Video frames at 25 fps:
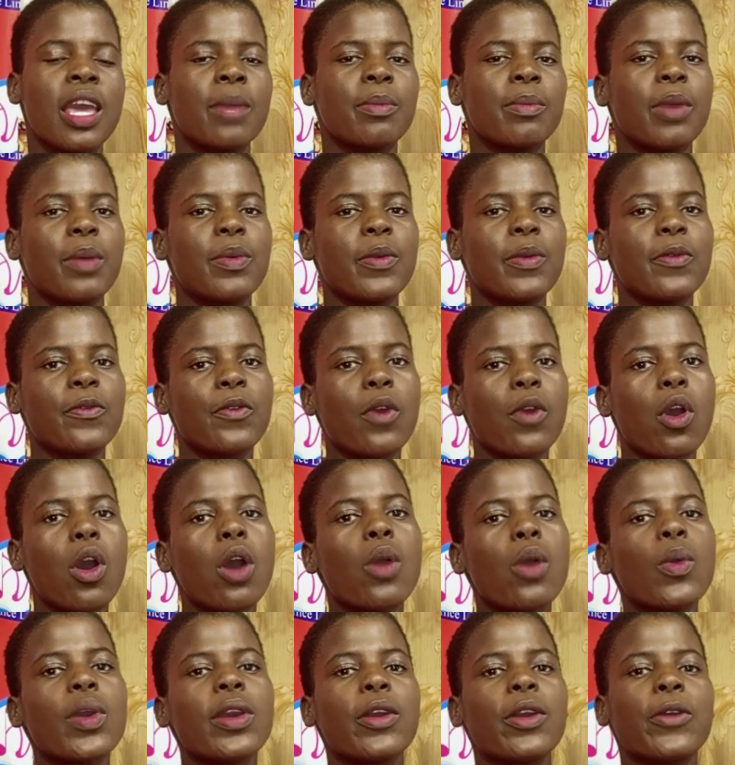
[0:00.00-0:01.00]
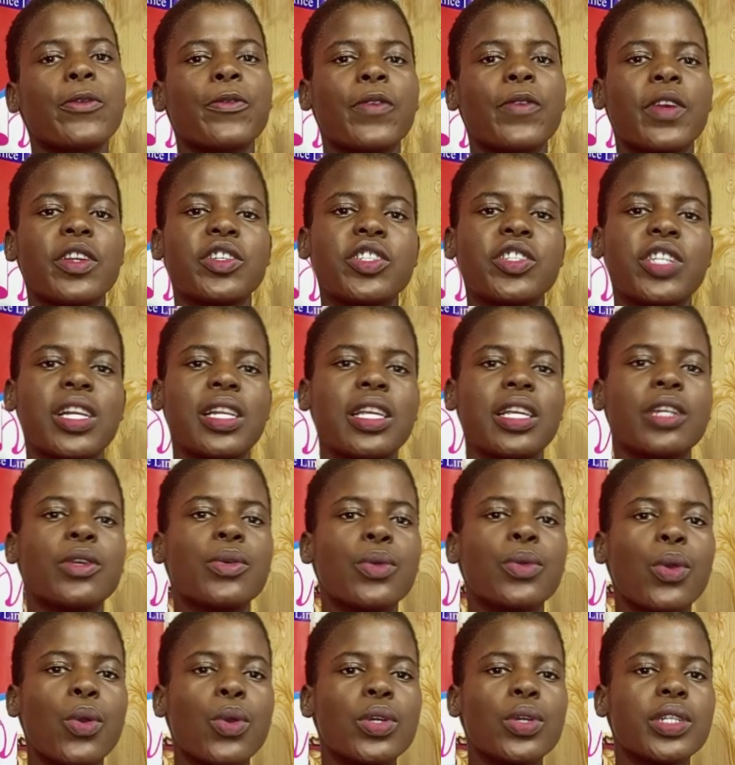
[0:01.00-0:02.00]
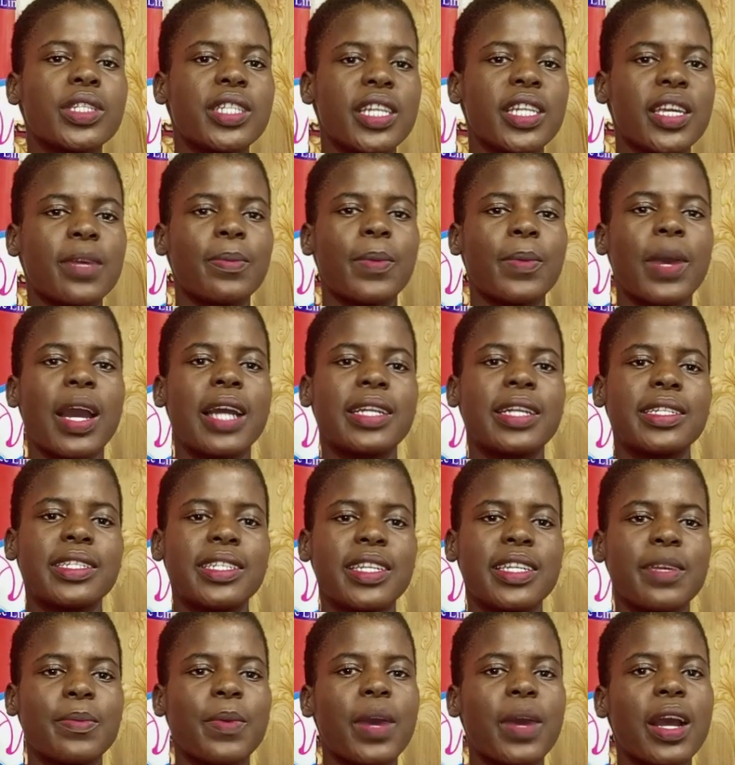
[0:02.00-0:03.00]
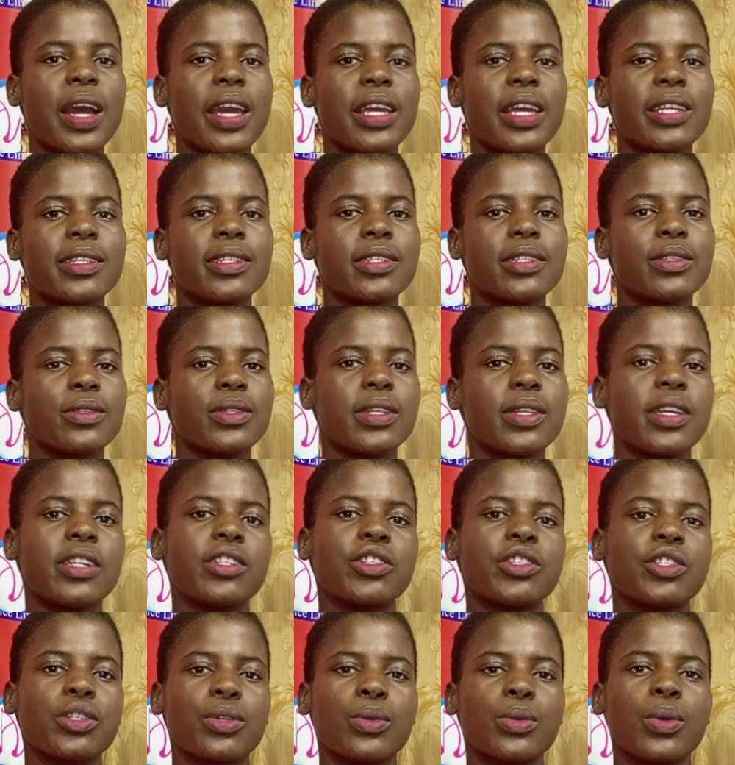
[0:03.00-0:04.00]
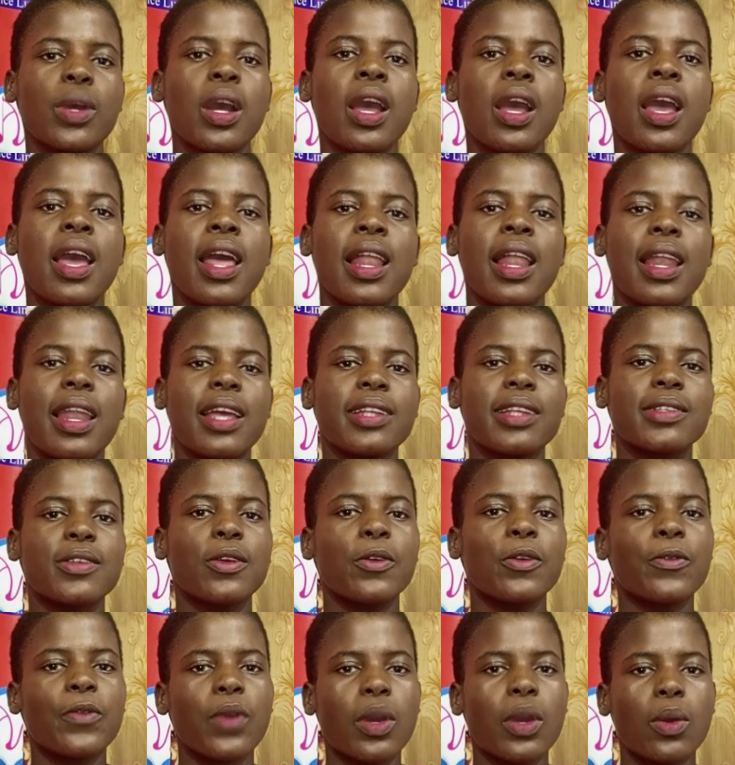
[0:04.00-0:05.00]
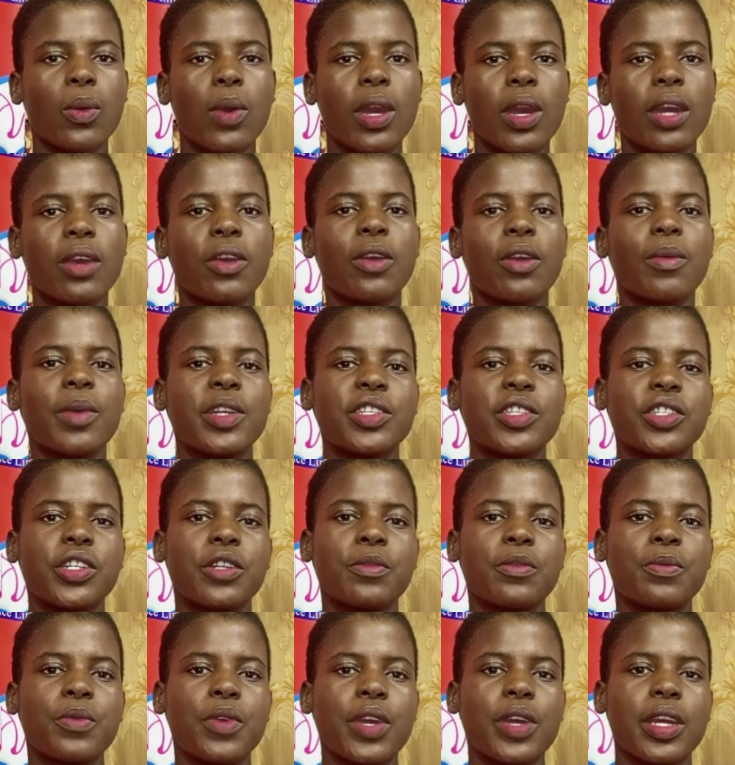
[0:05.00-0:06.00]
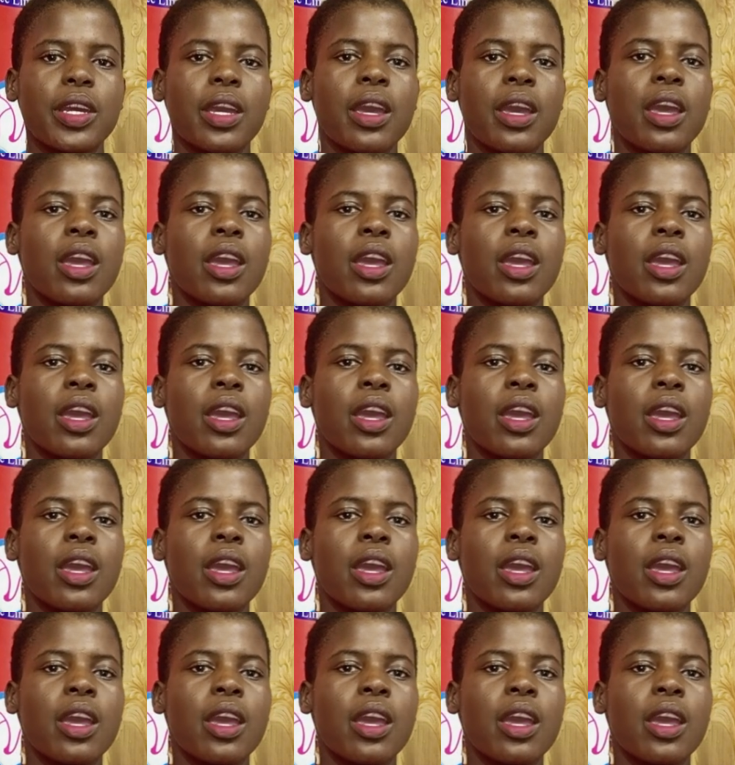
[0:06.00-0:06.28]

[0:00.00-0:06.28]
But before we officially go deep and deeper into today's show, let's go for a quick commercial break.